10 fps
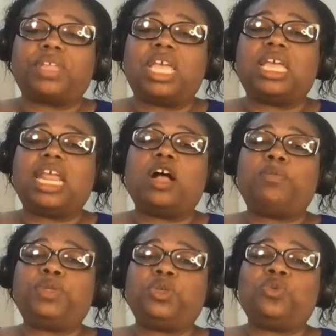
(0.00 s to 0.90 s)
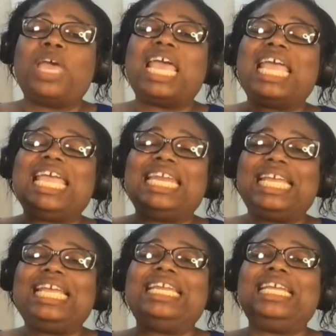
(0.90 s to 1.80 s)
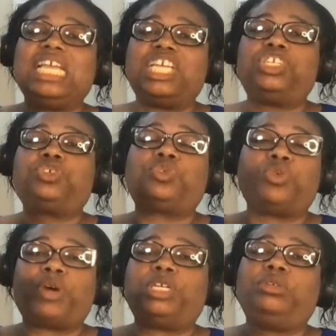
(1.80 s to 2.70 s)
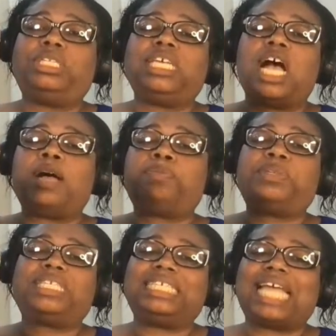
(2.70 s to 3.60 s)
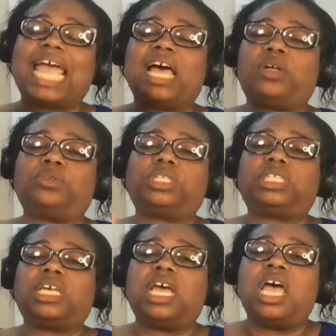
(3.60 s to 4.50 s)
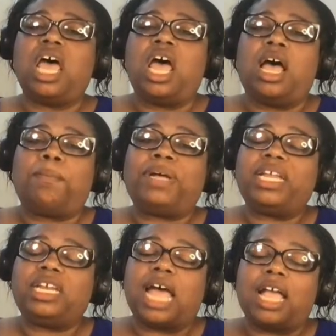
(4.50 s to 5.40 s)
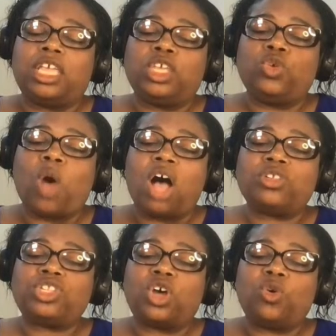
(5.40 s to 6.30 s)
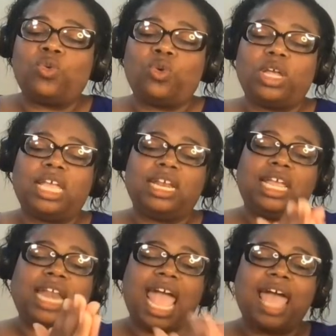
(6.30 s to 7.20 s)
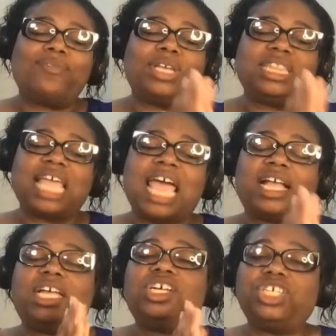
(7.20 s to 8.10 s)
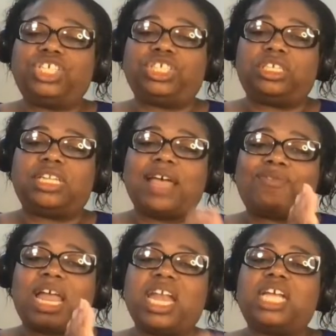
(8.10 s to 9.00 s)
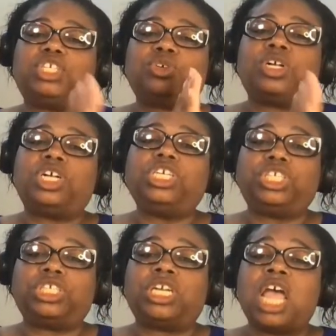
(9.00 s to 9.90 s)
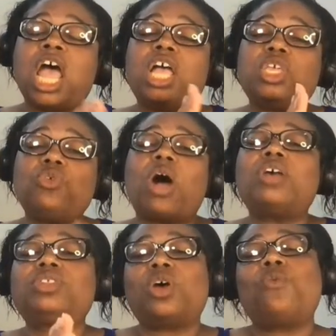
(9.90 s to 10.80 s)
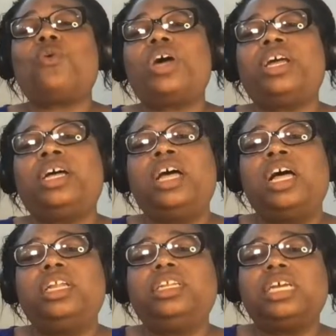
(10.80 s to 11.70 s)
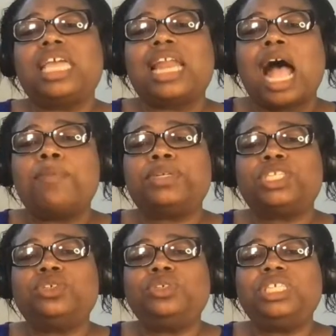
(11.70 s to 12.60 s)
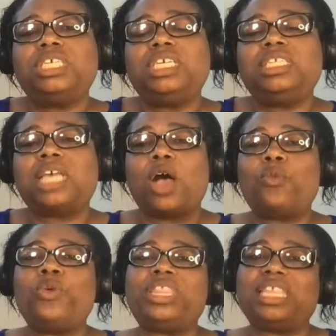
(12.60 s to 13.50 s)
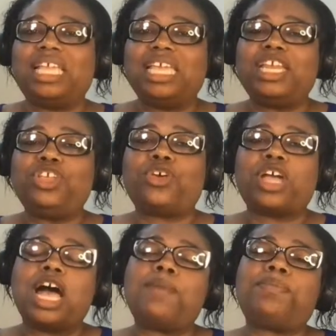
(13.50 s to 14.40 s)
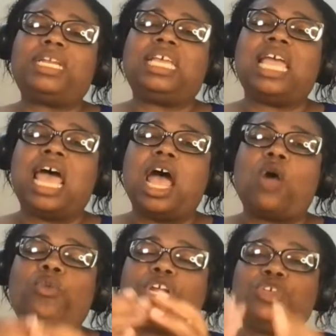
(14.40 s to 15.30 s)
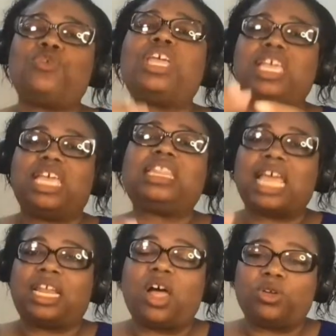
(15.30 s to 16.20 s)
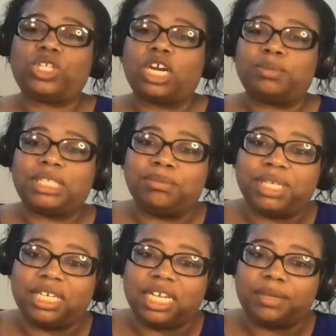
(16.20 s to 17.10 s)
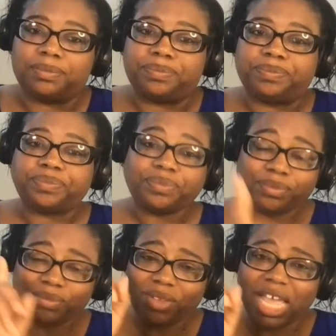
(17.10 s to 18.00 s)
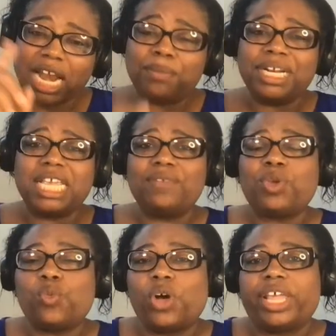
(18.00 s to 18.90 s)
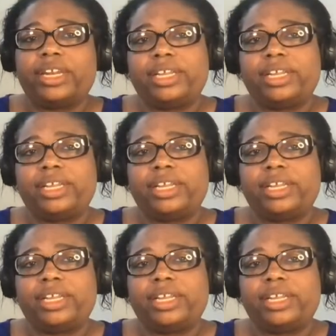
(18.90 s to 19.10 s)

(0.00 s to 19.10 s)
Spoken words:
It can help you in any industry where you see ups and downs. But you also in having that cushion, that financial cushion, you also want to look at opportunities within your company where you can get that long-term stability. And I'm going to give you one.